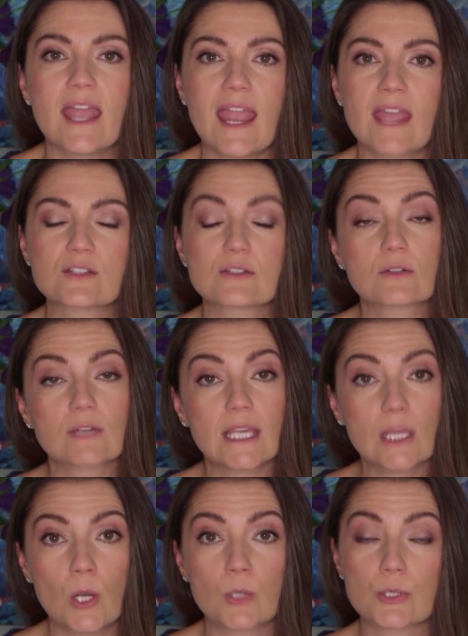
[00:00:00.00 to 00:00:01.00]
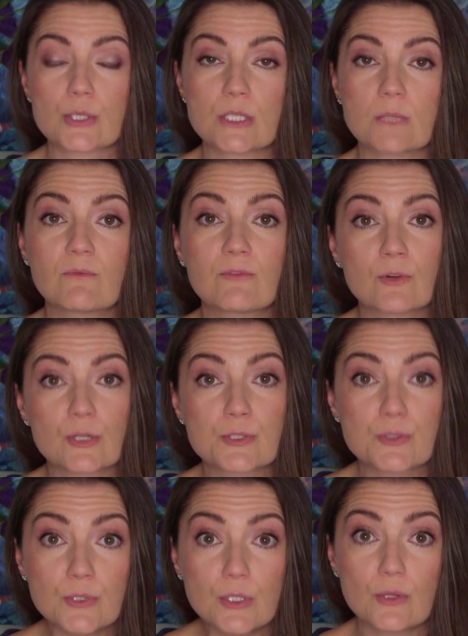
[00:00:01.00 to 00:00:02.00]
and to create ownership for
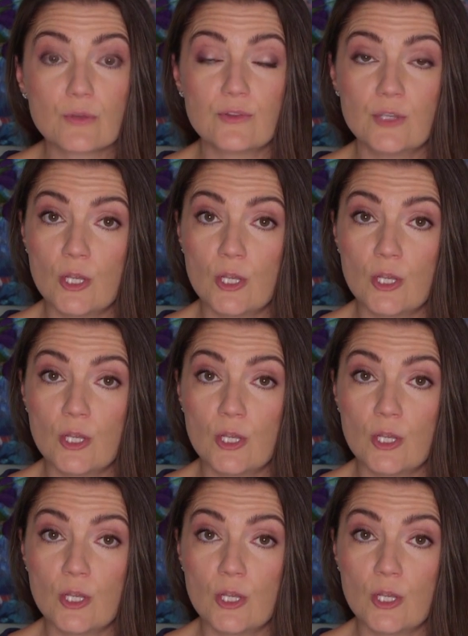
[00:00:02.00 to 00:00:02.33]
truth.